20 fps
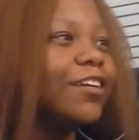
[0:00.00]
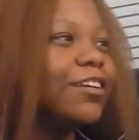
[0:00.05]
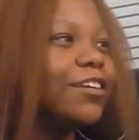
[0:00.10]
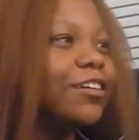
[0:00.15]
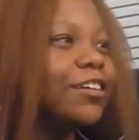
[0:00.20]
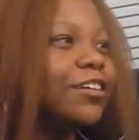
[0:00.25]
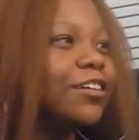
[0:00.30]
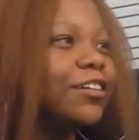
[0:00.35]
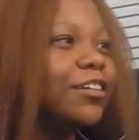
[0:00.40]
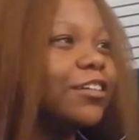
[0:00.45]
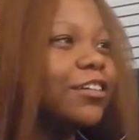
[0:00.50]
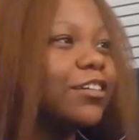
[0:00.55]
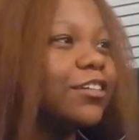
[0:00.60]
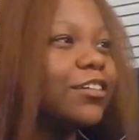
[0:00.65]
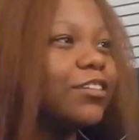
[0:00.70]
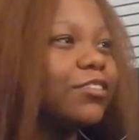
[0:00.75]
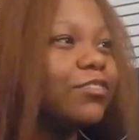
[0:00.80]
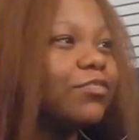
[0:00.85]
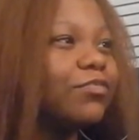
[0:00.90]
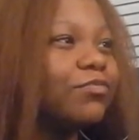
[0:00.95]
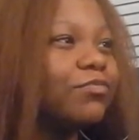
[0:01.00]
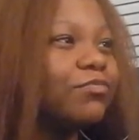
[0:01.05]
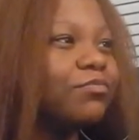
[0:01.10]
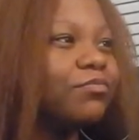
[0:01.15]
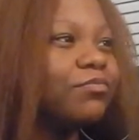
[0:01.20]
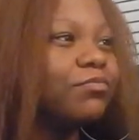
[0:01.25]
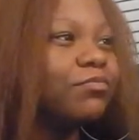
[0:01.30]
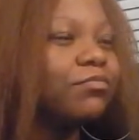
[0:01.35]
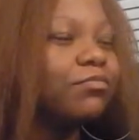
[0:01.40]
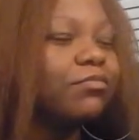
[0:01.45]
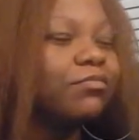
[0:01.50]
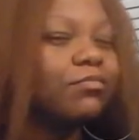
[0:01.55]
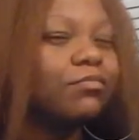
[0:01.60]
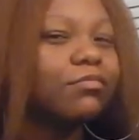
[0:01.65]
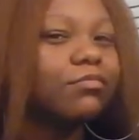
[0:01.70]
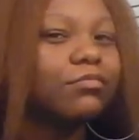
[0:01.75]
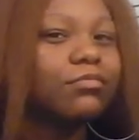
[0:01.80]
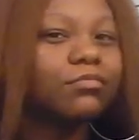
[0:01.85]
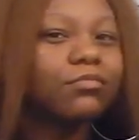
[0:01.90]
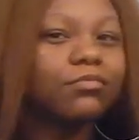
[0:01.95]

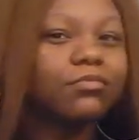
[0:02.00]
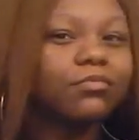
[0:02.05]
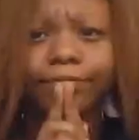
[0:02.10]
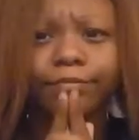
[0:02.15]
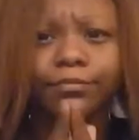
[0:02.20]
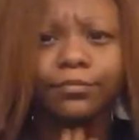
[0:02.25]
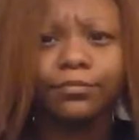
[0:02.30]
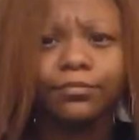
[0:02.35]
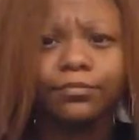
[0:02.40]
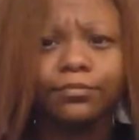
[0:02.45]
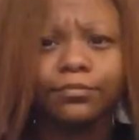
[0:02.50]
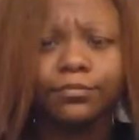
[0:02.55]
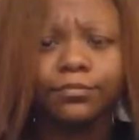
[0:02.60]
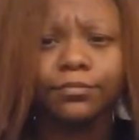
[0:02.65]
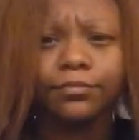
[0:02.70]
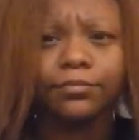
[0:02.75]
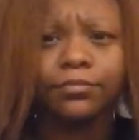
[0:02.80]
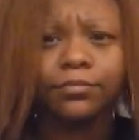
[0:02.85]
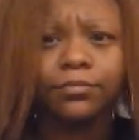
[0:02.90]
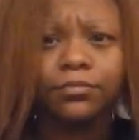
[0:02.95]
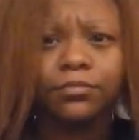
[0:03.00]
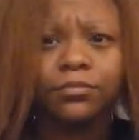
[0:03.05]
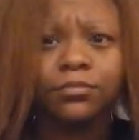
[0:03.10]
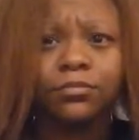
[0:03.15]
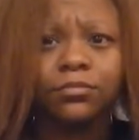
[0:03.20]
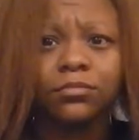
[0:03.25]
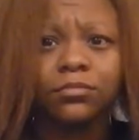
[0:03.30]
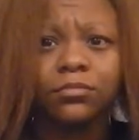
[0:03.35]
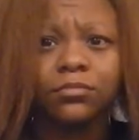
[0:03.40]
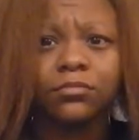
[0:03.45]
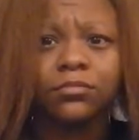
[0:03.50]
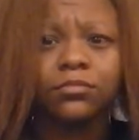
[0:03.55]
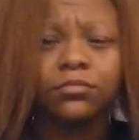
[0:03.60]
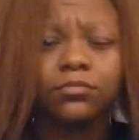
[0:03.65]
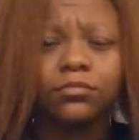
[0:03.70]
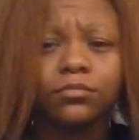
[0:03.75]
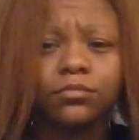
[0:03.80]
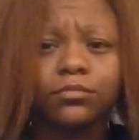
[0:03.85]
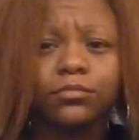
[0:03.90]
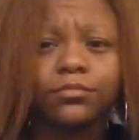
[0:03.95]

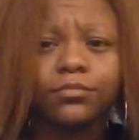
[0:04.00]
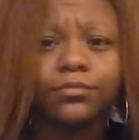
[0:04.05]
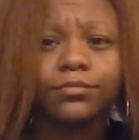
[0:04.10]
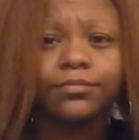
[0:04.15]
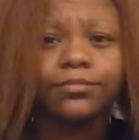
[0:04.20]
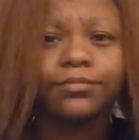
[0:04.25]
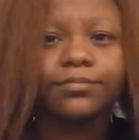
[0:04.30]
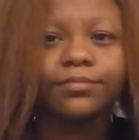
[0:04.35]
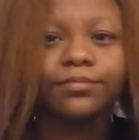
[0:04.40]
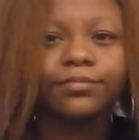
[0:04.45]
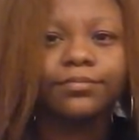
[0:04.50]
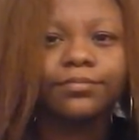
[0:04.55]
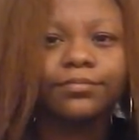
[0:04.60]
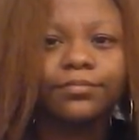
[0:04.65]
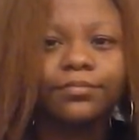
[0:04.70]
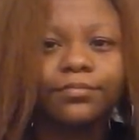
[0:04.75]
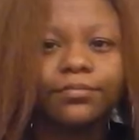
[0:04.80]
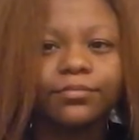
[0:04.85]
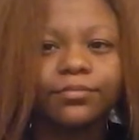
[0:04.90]
[no speech]